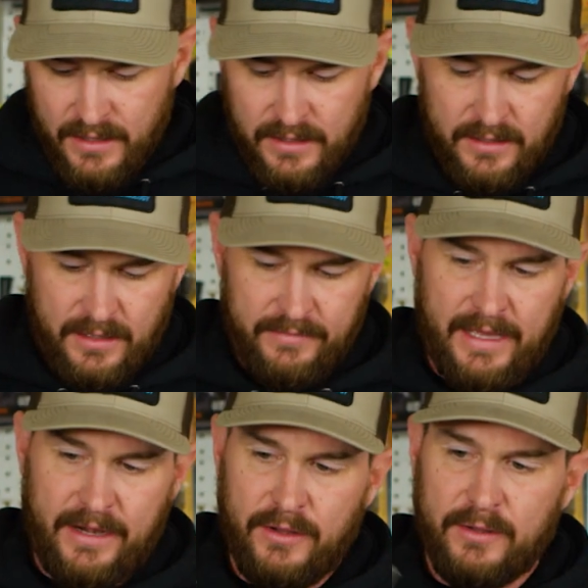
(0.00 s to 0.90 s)
I've
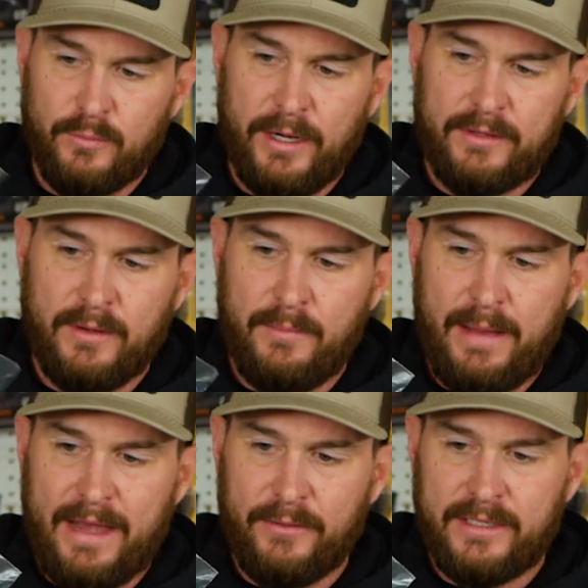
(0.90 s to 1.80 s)
got another Breadcrumb
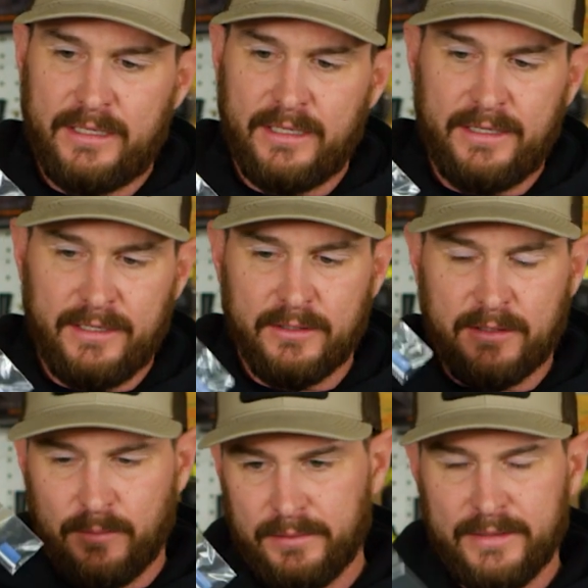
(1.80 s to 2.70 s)
battery kit here,
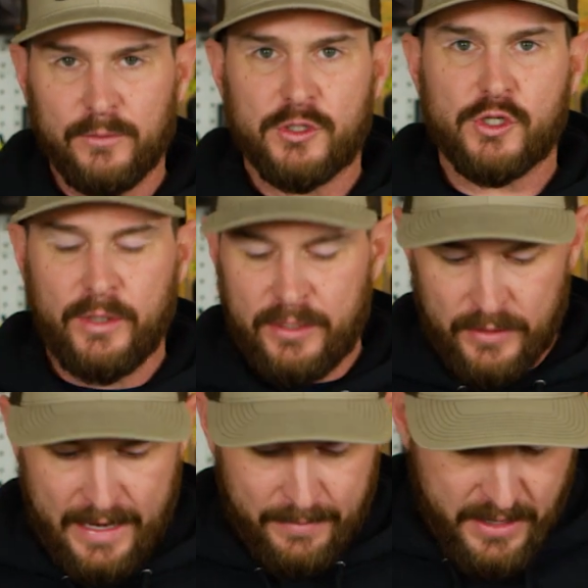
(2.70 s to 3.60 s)
complete with shrink
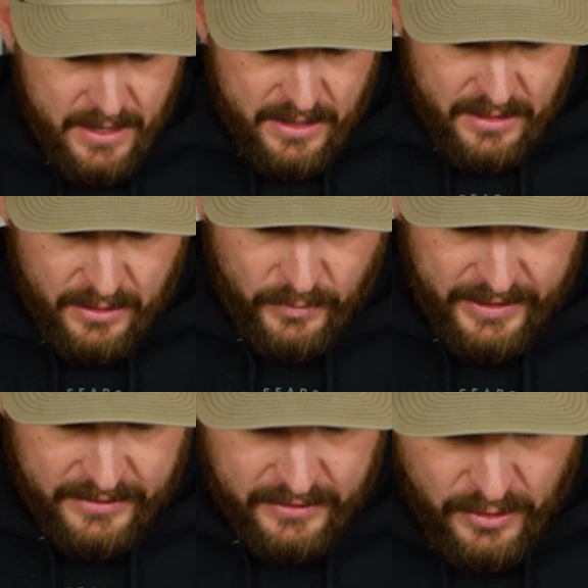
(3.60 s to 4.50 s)
wrap,
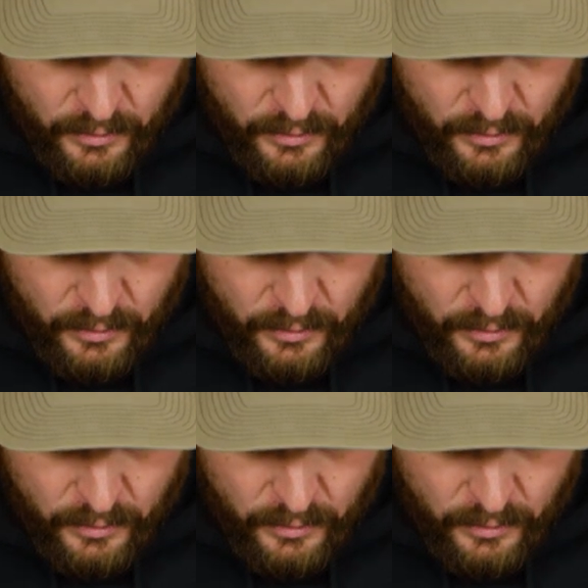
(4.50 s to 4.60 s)
ready to go.